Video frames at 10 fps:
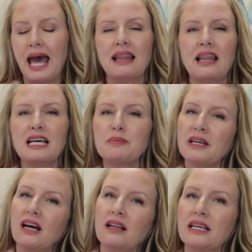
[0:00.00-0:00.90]
And last
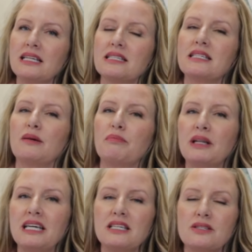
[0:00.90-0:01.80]
but not least,
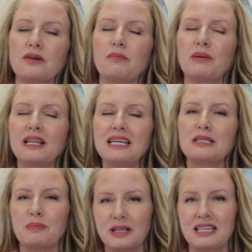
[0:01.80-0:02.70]
please,
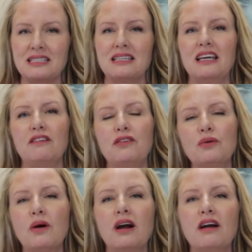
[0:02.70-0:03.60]
please, please, if
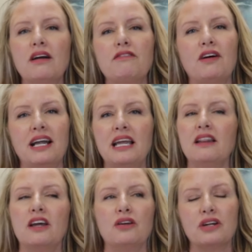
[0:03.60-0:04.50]
you are
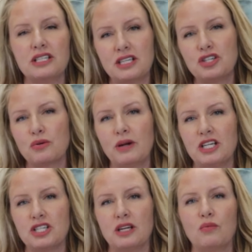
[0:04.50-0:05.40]
finding that you're in a
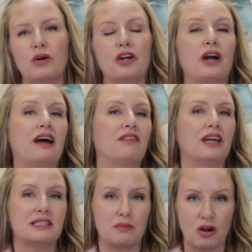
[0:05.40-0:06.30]
situation where you're
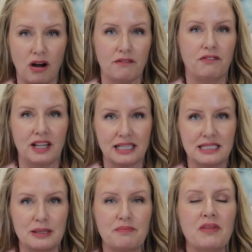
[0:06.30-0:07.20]
having some
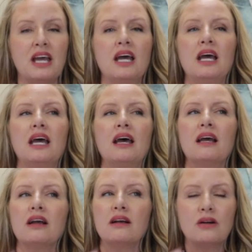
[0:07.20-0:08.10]
conflict,
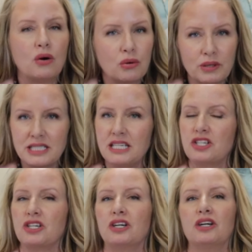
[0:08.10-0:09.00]
go to a
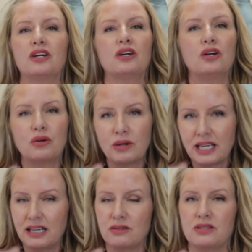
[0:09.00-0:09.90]
teacher, go to a
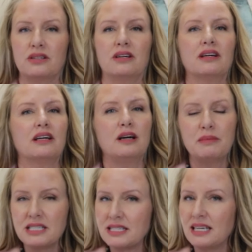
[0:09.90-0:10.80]
counselor,
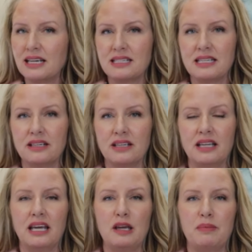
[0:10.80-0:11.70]
come and see us here
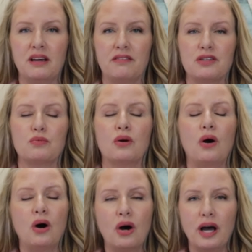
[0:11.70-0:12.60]
in the AP office. We're
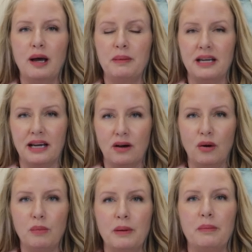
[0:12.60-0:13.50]
all happy to
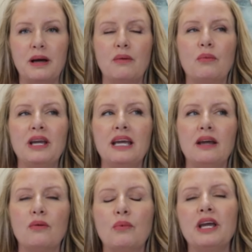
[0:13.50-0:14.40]
help, but
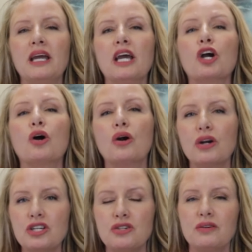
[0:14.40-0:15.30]
we
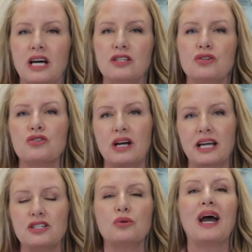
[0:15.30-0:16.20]
encourage you not to
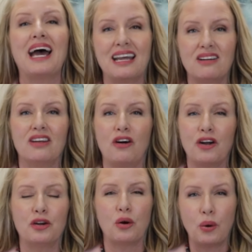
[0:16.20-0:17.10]
try to handle it
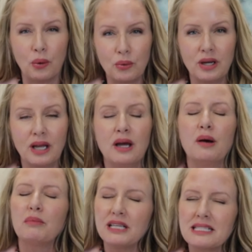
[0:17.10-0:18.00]
on your own.
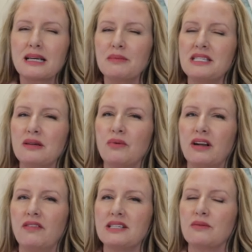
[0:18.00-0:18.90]
Please come and see one
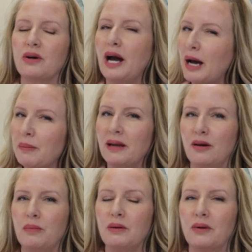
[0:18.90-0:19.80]
of us, and we're happy to
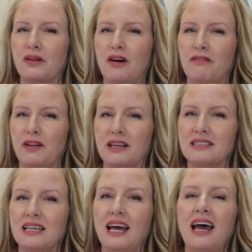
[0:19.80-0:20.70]
help you with
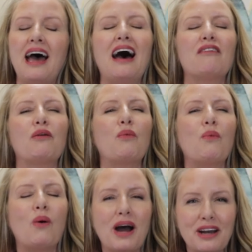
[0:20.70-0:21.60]
conflict. Have a
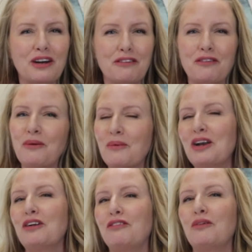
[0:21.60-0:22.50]
wonderful,
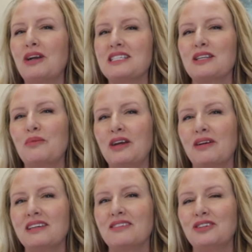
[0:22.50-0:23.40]
wonderful rest of the week,
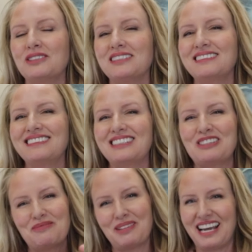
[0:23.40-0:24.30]
Red Devils.
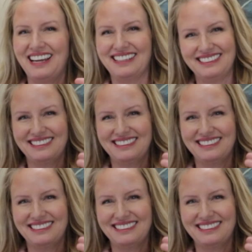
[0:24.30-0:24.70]
Bye.